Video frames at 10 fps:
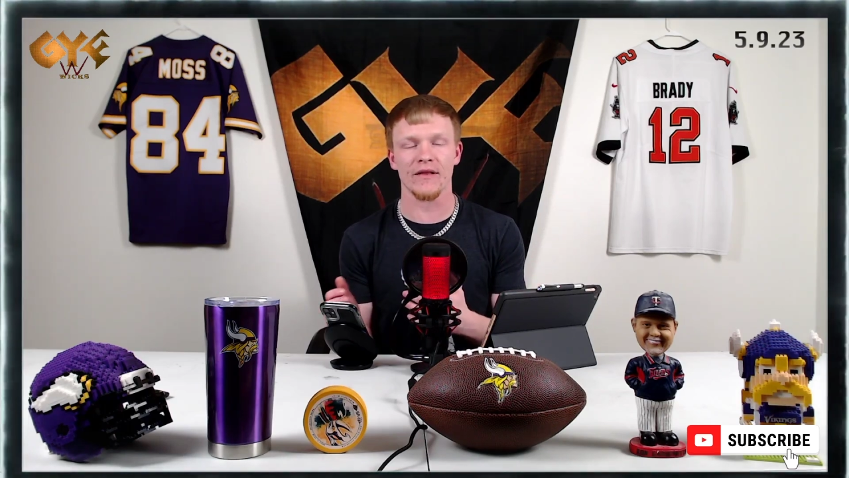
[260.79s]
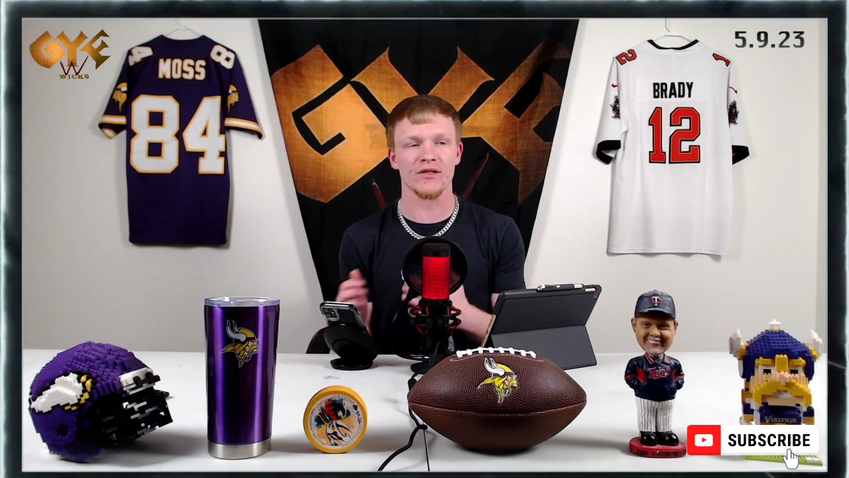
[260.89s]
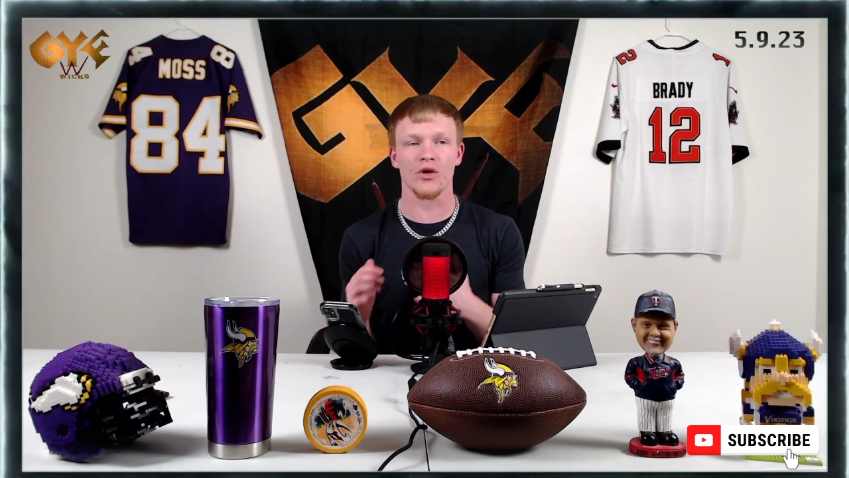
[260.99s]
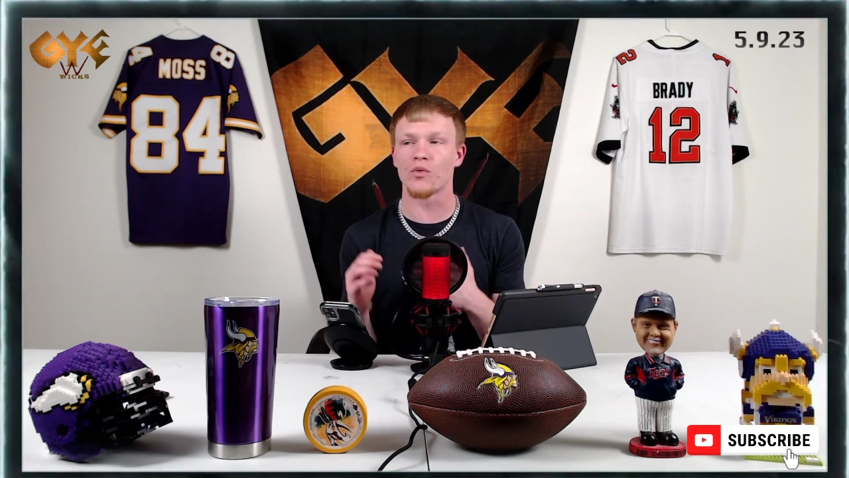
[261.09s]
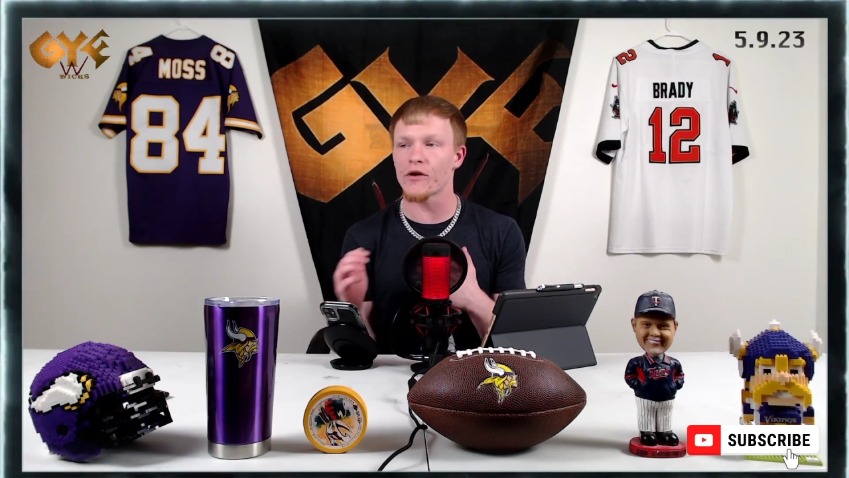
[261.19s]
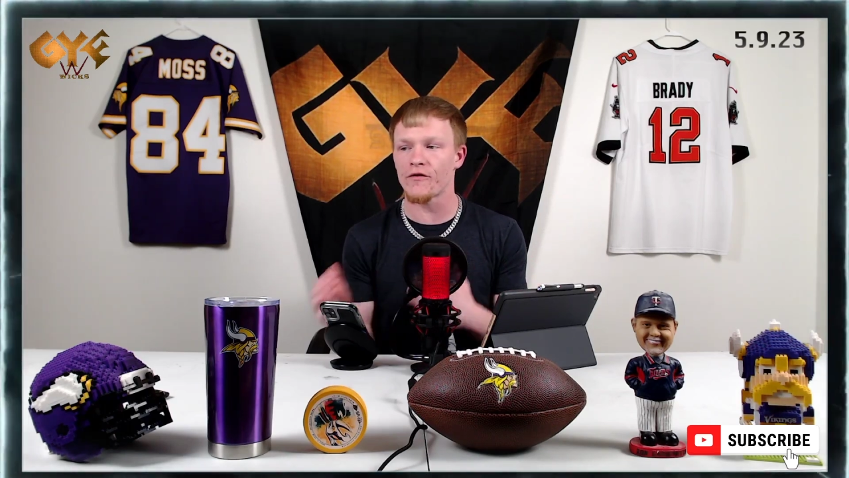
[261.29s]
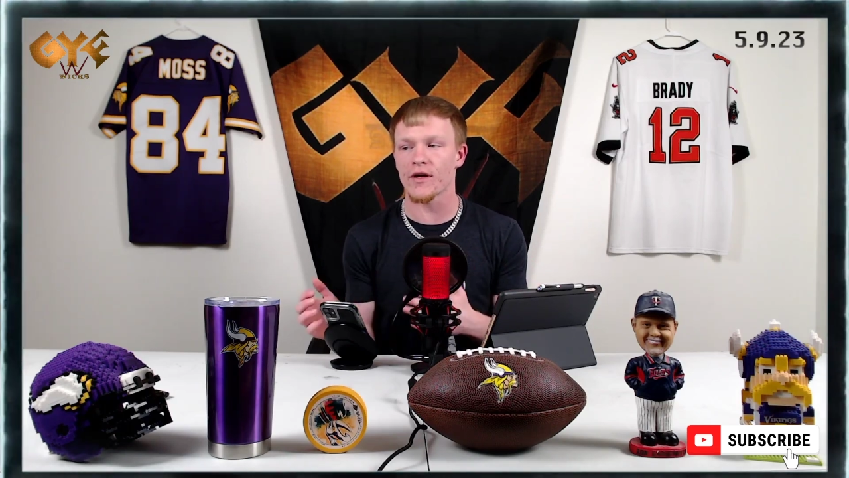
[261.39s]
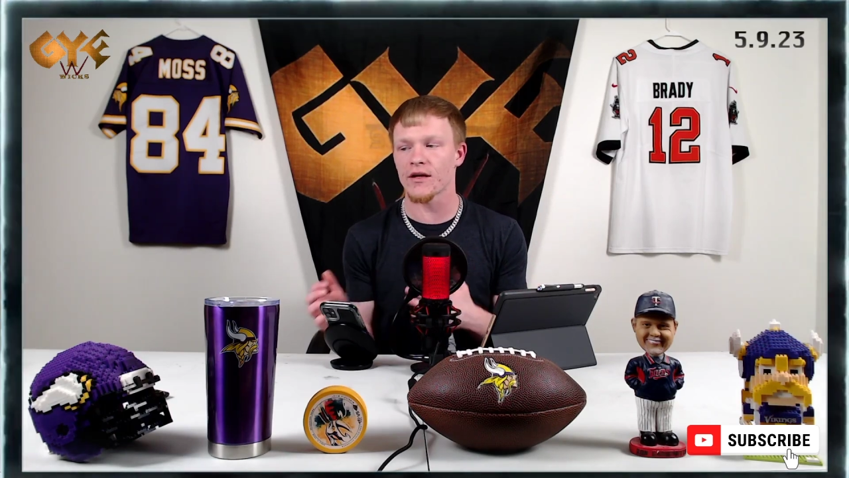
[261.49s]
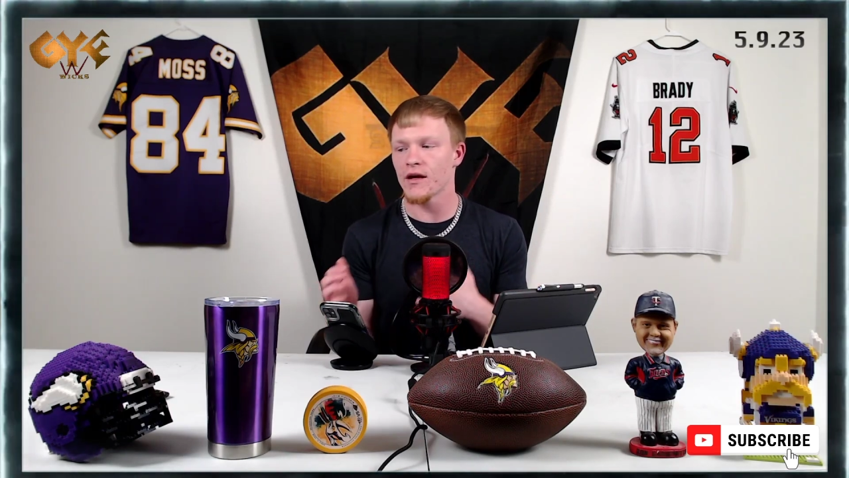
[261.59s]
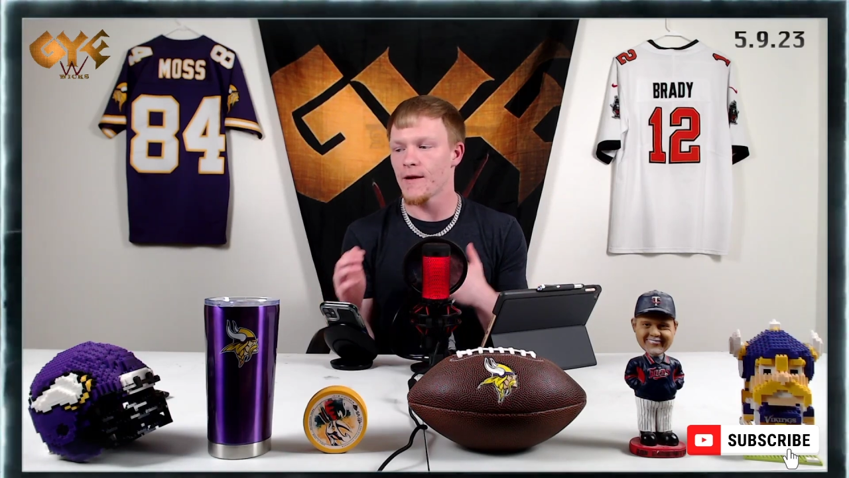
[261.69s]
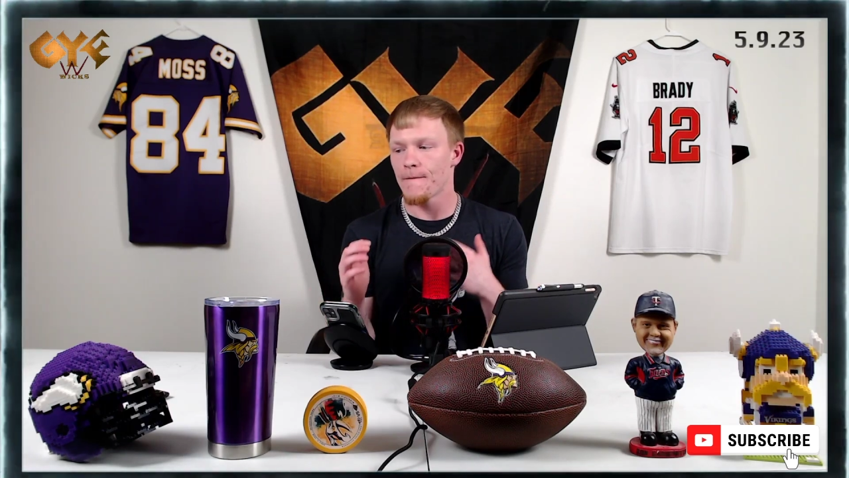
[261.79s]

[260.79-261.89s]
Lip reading: this horrific,